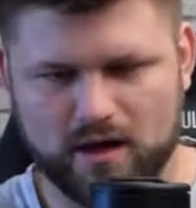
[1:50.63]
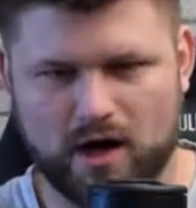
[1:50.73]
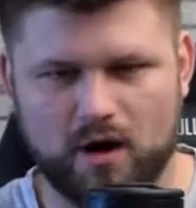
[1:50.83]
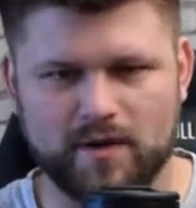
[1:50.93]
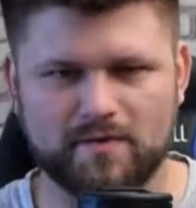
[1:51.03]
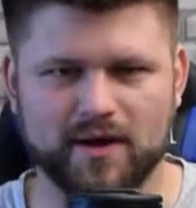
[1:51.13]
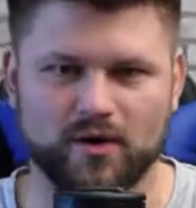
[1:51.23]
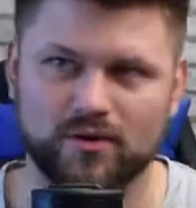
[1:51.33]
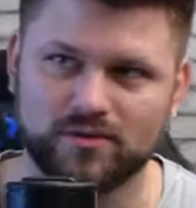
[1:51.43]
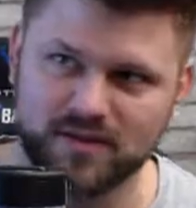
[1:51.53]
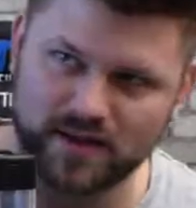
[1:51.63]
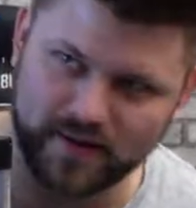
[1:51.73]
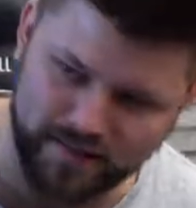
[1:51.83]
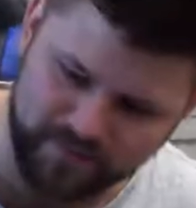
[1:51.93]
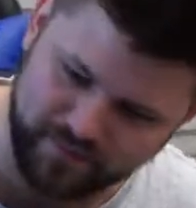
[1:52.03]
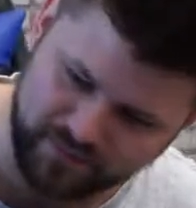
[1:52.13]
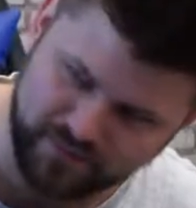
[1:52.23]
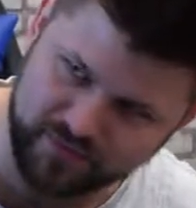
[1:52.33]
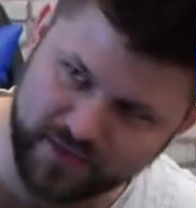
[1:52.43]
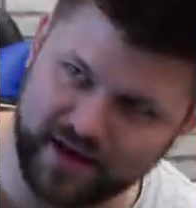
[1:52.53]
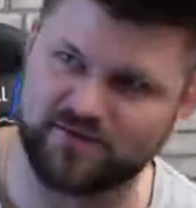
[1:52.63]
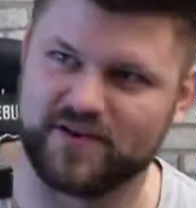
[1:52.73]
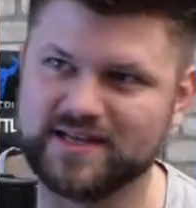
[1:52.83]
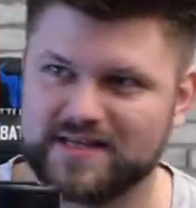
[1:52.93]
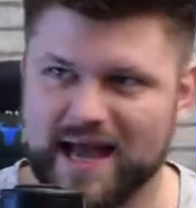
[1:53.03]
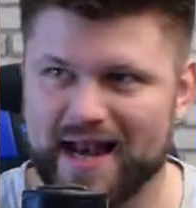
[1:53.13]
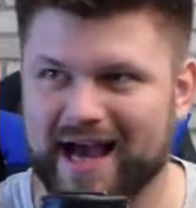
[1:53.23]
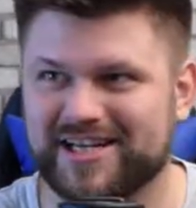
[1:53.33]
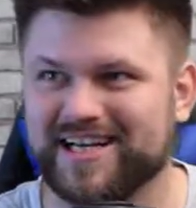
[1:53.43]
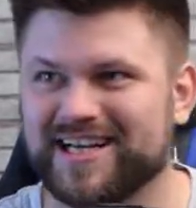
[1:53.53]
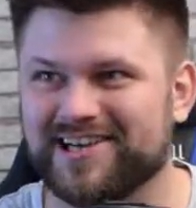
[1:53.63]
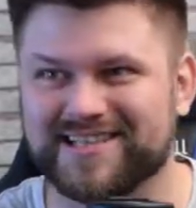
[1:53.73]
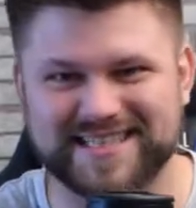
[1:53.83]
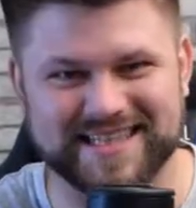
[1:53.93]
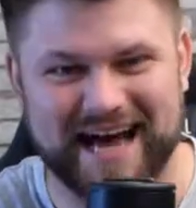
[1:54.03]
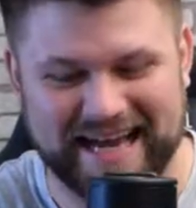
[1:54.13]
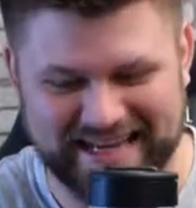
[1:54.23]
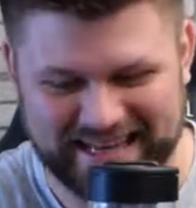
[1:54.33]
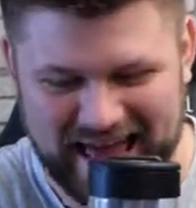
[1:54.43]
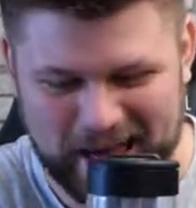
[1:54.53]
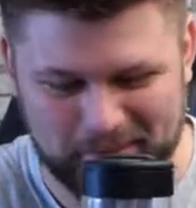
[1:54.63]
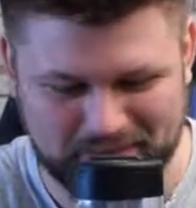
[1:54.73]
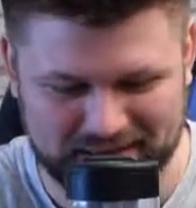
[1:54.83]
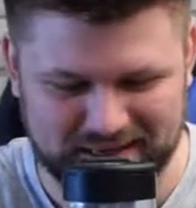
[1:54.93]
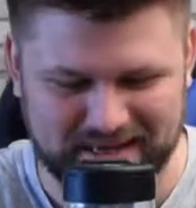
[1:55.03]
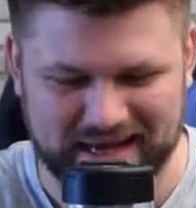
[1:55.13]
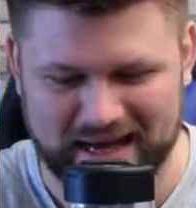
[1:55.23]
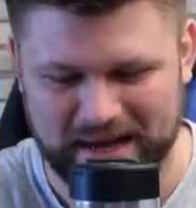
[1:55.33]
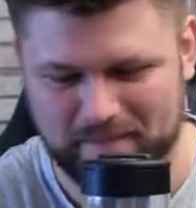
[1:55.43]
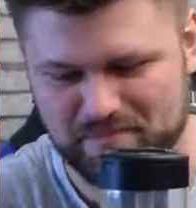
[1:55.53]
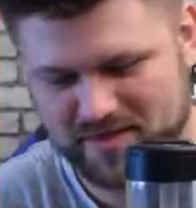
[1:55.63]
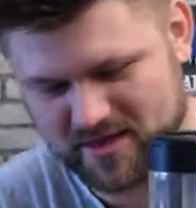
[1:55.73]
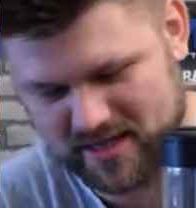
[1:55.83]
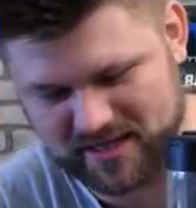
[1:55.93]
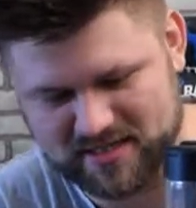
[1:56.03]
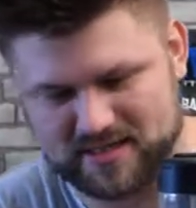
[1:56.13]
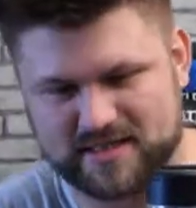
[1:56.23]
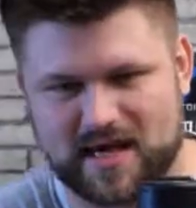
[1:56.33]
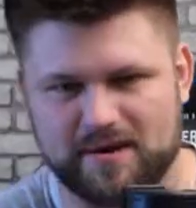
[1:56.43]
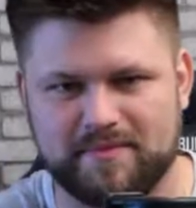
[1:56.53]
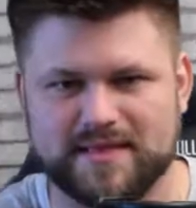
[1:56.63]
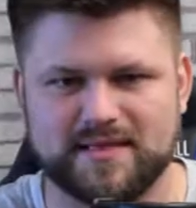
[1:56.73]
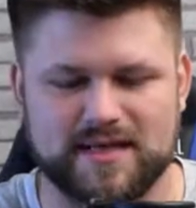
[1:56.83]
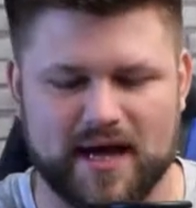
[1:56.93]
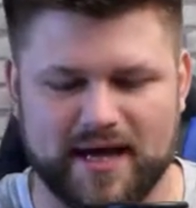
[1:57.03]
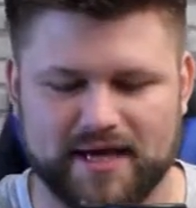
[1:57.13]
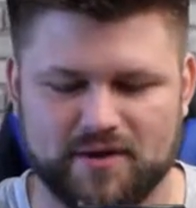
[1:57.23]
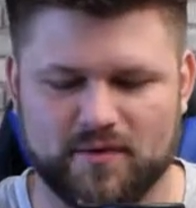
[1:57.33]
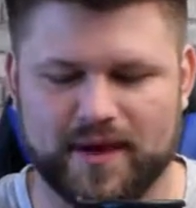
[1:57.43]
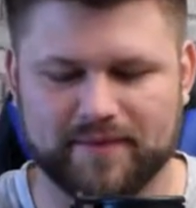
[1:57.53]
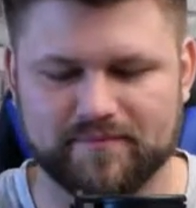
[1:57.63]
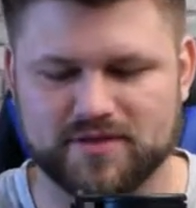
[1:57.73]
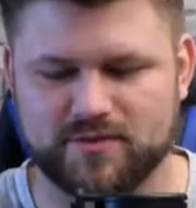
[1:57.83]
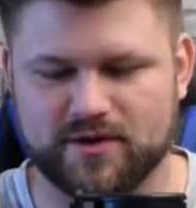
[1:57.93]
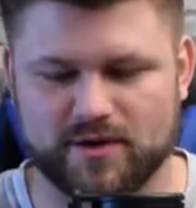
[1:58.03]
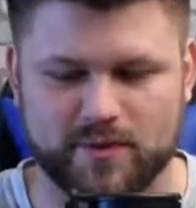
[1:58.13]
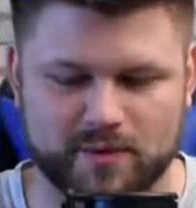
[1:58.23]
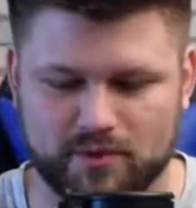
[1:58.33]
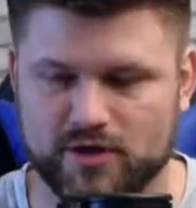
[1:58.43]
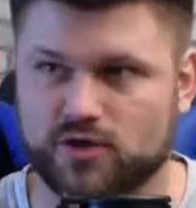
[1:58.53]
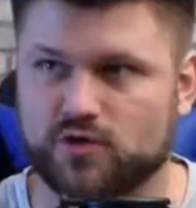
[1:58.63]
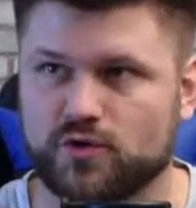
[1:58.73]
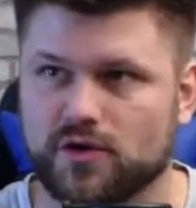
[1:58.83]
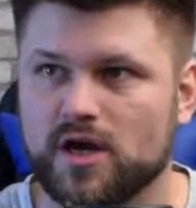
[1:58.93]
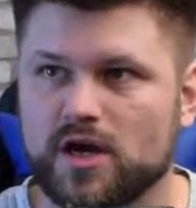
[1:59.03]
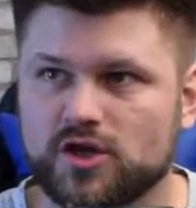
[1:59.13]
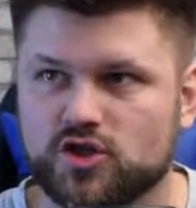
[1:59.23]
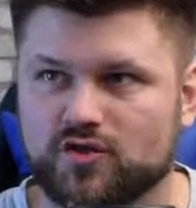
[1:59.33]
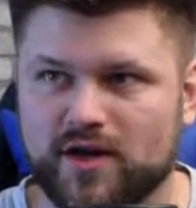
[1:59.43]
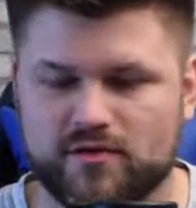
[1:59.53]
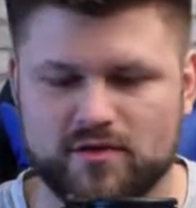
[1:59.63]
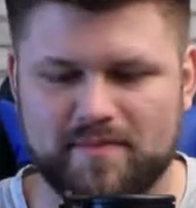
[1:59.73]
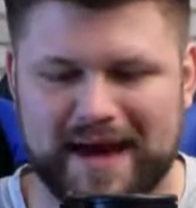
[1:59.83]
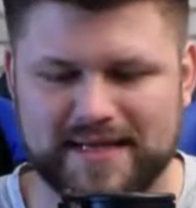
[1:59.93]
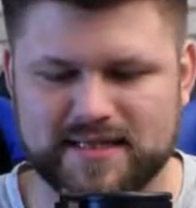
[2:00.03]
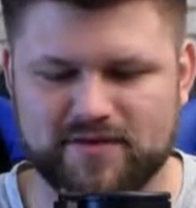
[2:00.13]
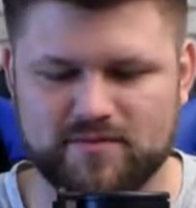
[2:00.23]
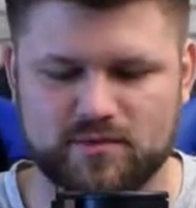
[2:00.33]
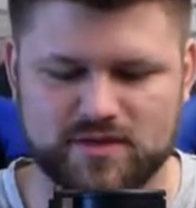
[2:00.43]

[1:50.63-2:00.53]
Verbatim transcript: oh, and behold, it fits and actually looks like a lamp. Um, these side bits are hidden away, so we got to, we can put a screw straight through the back to give it more